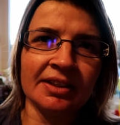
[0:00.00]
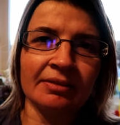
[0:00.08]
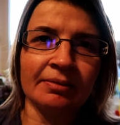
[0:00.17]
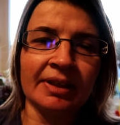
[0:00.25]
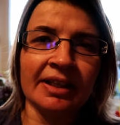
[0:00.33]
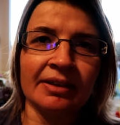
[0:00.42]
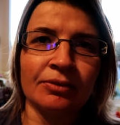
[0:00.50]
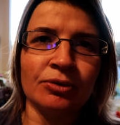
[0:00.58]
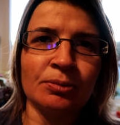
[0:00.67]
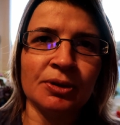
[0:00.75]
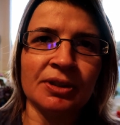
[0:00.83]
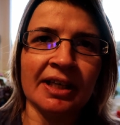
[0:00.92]

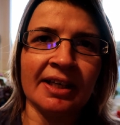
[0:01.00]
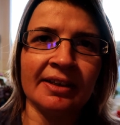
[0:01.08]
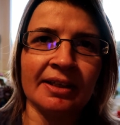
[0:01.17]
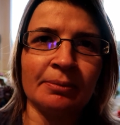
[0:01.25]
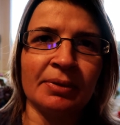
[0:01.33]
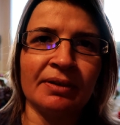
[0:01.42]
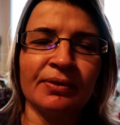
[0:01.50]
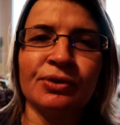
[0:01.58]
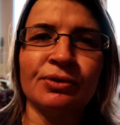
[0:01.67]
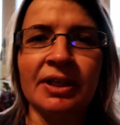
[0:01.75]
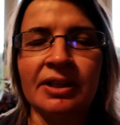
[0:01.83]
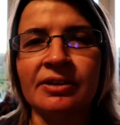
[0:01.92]
normal day and then a bit of a
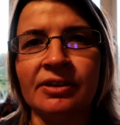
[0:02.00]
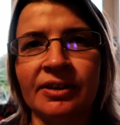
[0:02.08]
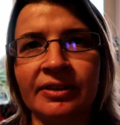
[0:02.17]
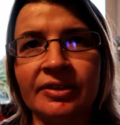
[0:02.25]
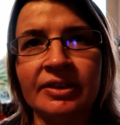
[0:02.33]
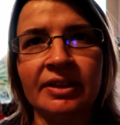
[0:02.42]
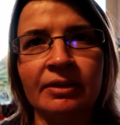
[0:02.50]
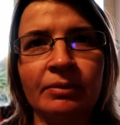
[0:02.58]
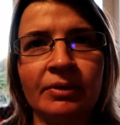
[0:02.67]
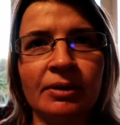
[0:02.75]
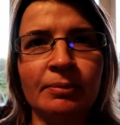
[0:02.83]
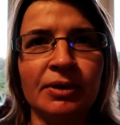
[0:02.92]
treat tonight.
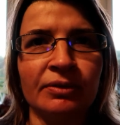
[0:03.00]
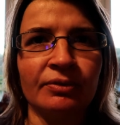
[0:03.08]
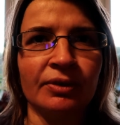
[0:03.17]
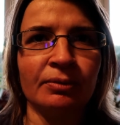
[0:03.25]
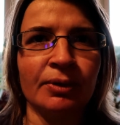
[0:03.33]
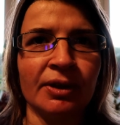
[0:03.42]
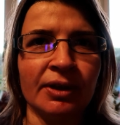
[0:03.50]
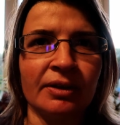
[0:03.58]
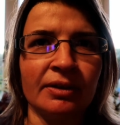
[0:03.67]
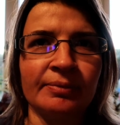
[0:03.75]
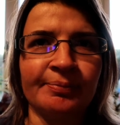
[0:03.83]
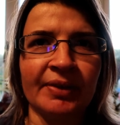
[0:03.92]
So come along for the
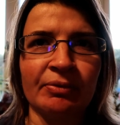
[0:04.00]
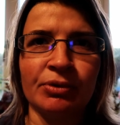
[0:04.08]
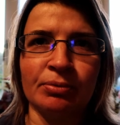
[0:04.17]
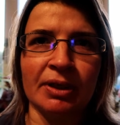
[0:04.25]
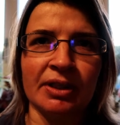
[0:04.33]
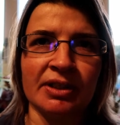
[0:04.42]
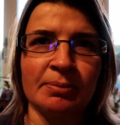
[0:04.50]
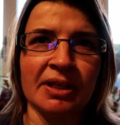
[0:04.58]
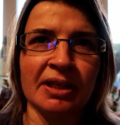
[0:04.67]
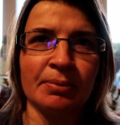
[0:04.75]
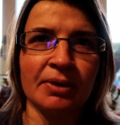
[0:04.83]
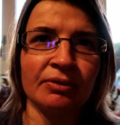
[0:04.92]
ride. I've just realised I've
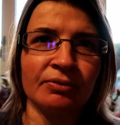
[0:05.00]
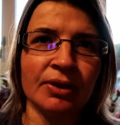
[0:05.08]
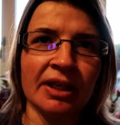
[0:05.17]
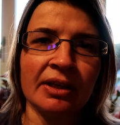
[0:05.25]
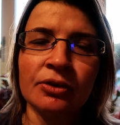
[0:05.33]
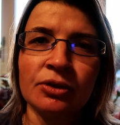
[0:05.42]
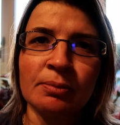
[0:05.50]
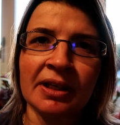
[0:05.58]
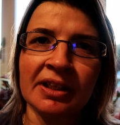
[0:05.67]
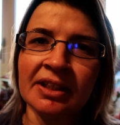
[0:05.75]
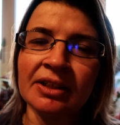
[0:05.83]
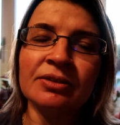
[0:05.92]
been yapping on for nearly 2
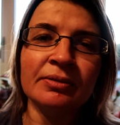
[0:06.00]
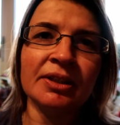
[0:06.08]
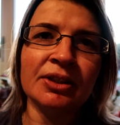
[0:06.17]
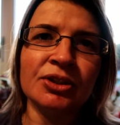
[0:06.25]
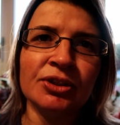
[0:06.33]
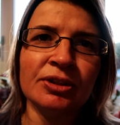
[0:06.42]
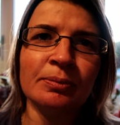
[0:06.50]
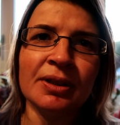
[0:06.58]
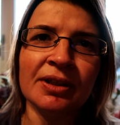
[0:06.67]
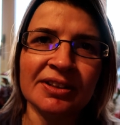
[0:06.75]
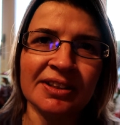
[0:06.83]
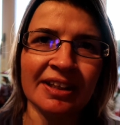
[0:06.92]
minutes now, so I'm going to shut
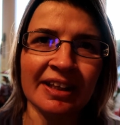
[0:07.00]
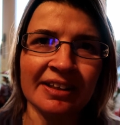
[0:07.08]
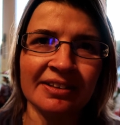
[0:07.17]
up and I'll see you